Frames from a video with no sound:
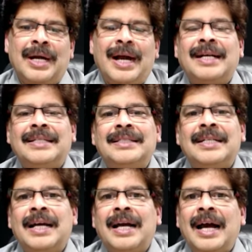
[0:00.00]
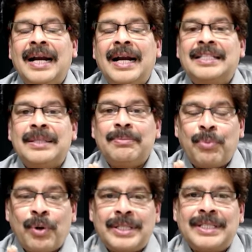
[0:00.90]
and it is
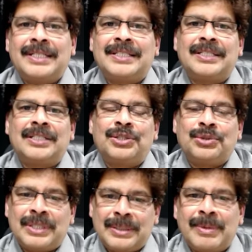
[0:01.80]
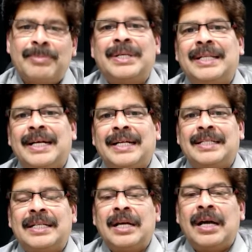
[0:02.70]
important to remember
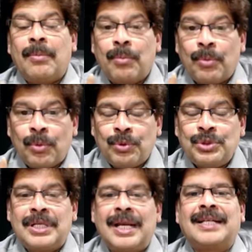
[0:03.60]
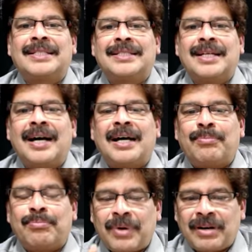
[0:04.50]
that most legs are
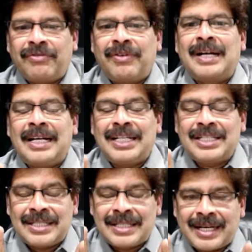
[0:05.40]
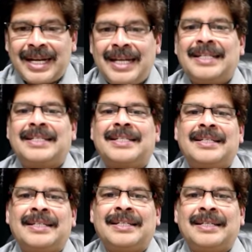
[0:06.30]
perfectly straight